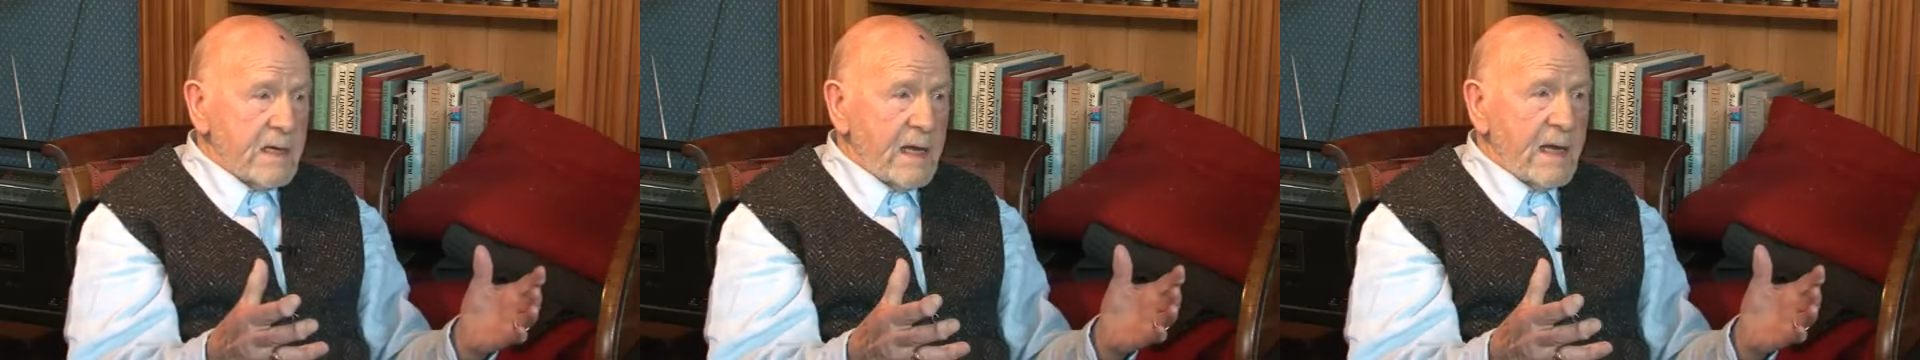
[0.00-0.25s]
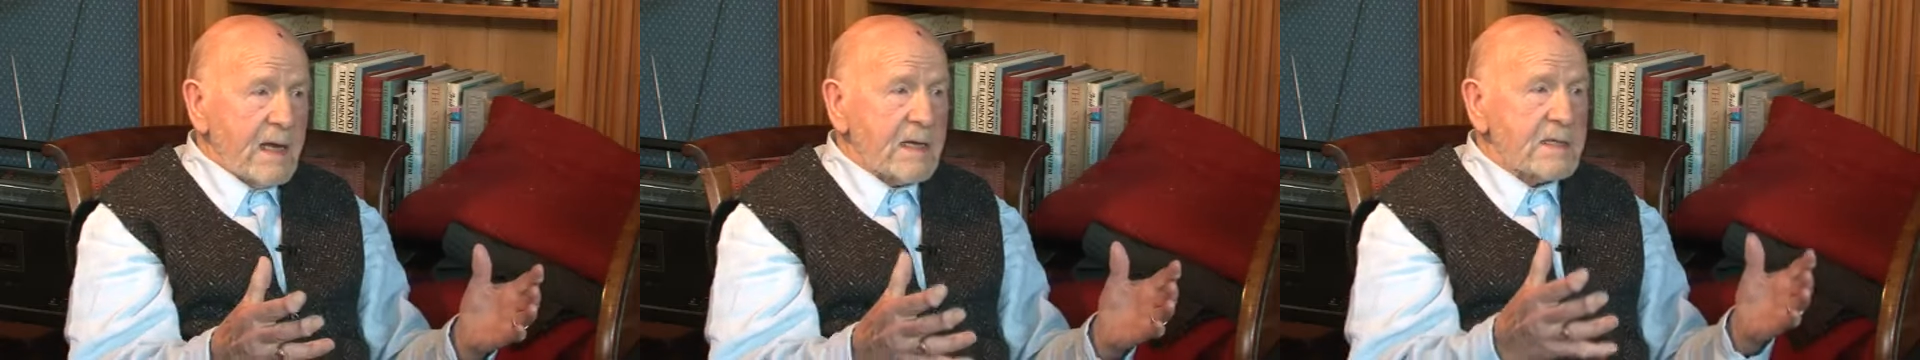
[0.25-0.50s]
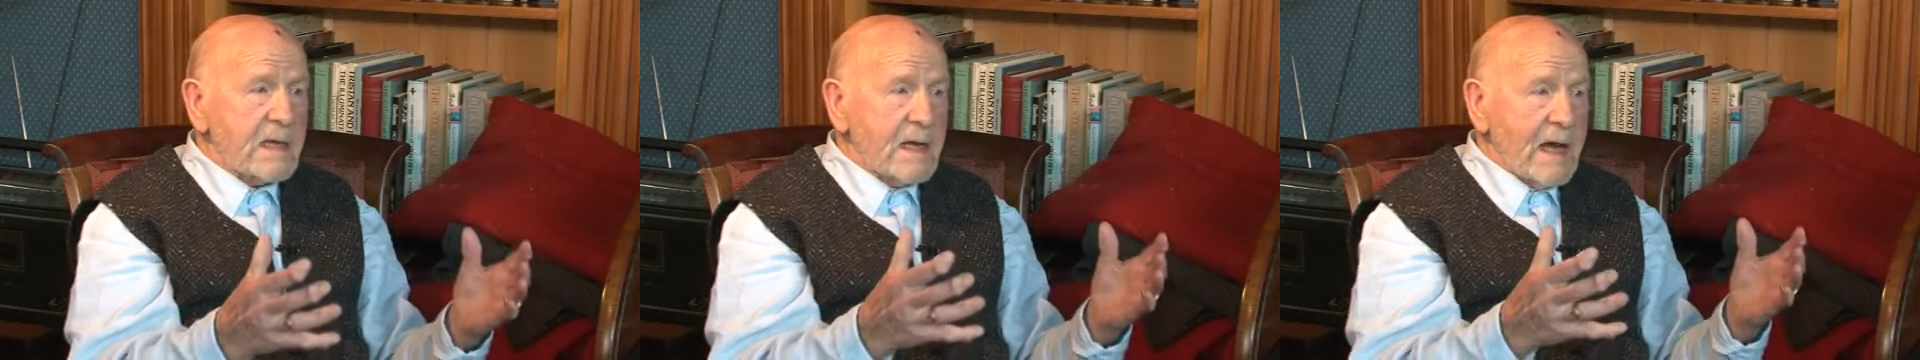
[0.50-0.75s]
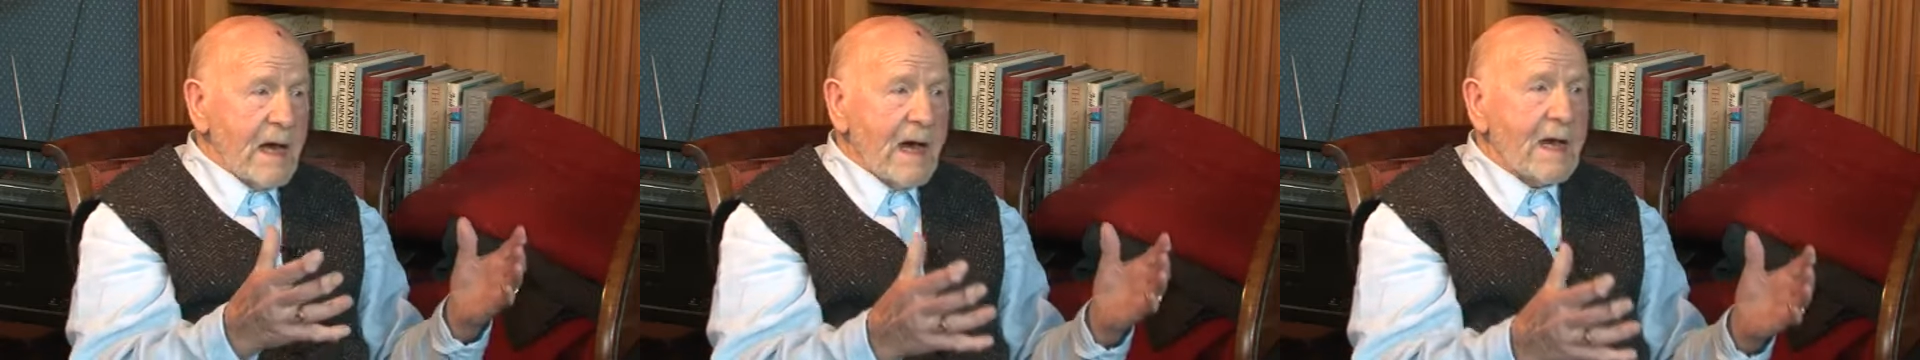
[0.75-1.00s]
lakes and
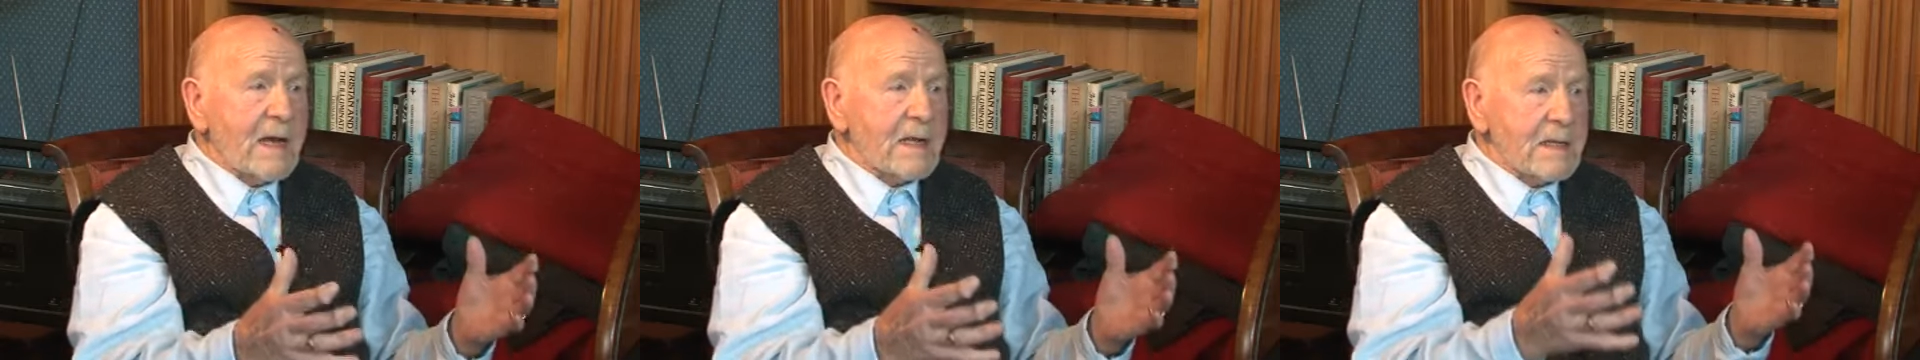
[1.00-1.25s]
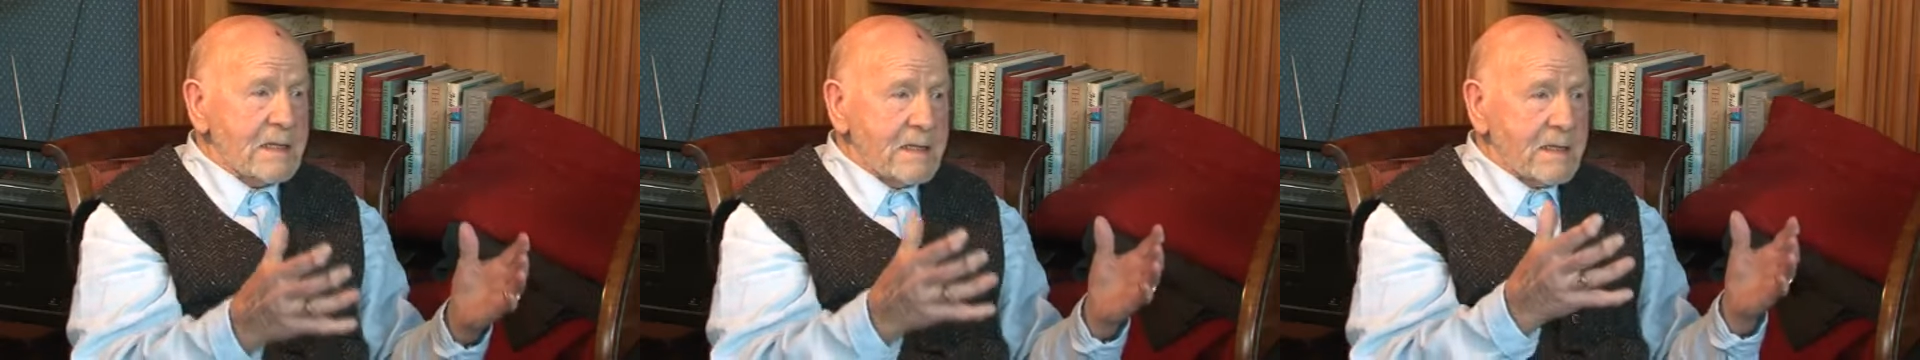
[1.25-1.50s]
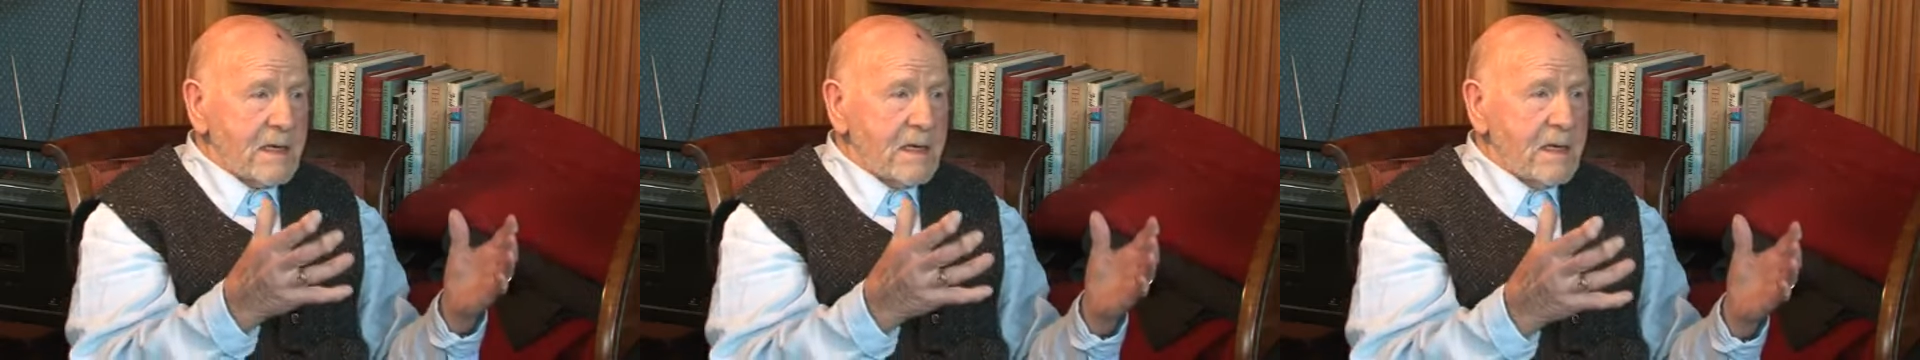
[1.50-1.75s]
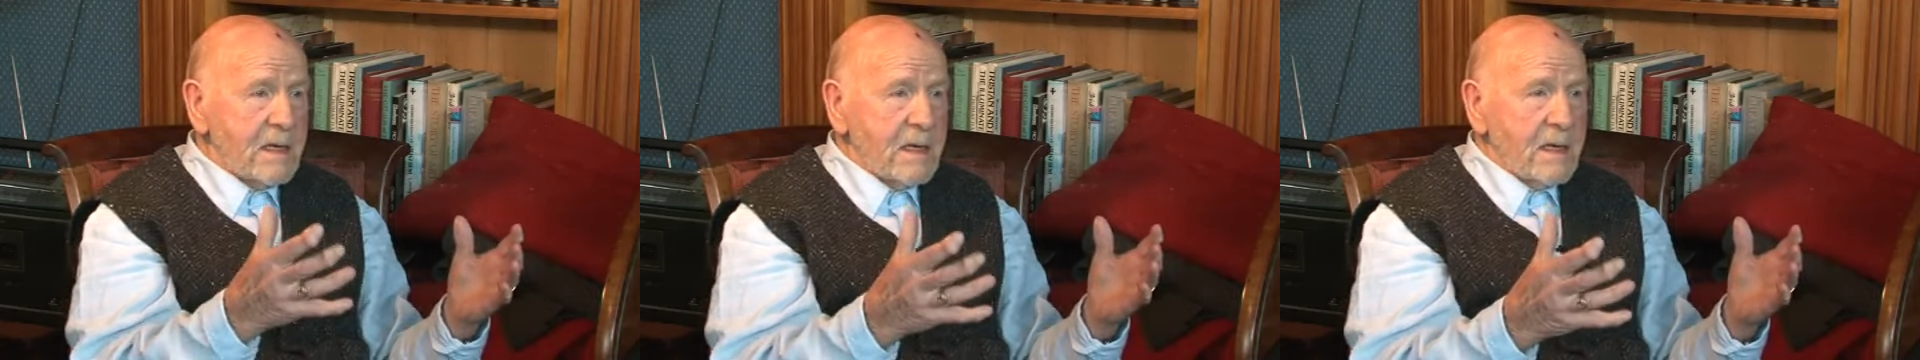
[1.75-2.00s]
islands and